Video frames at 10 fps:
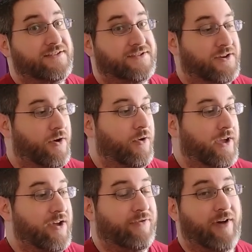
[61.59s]
So
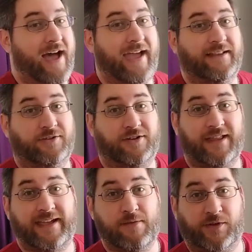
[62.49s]
if I look
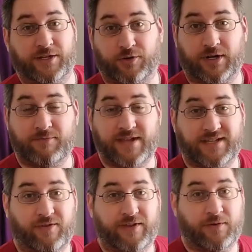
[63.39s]
like I'm contorting
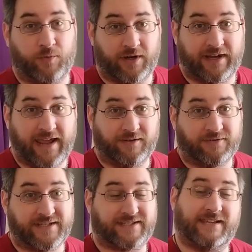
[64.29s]
myself in weird
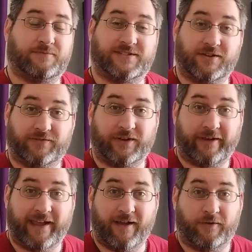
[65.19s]
angles, it's because I'm still
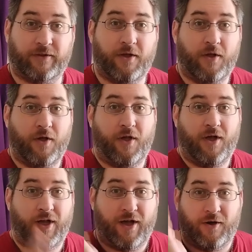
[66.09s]
figuring out
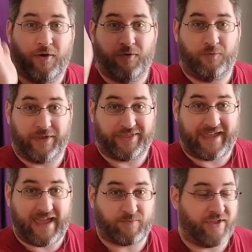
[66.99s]
with the
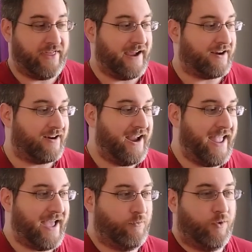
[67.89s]
camera there
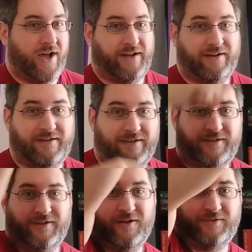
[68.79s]
and one
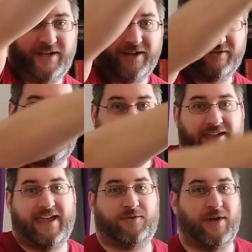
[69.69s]
over here that you
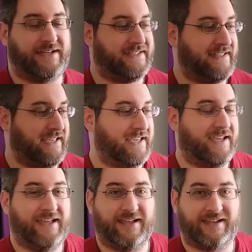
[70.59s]
can't quite
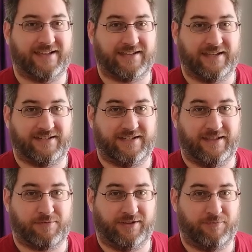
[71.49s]
see because I
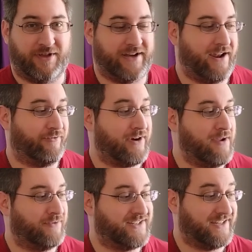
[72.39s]
deliberately put it out of
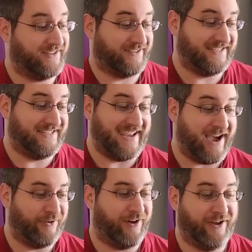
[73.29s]
frame because it looks
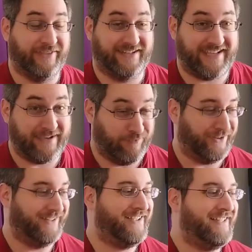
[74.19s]
down on the
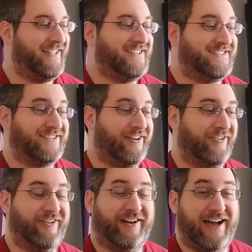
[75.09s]
table.
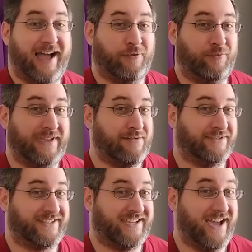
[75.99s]
So I will be
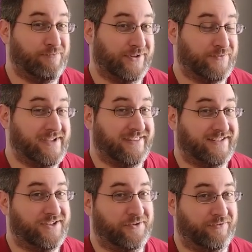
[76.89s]
able to cut between
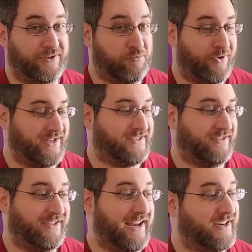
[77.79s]
the two viewpoints
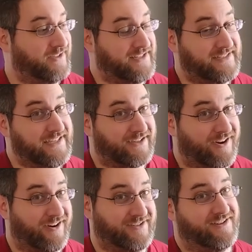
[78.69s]
so you can actually see the
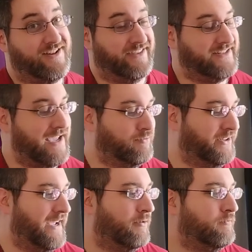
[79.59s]
cards on the
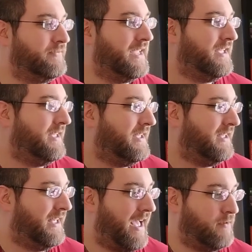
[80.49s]
table now.
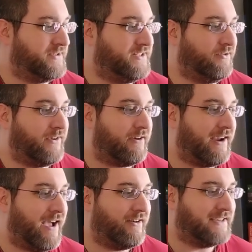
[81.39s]
I'm still
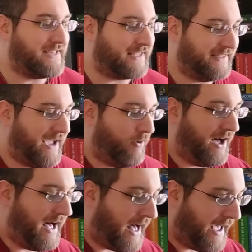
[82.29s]
figuring out exactly how
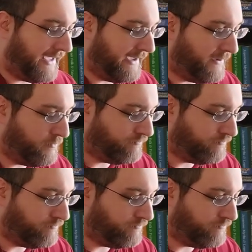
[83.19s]
high.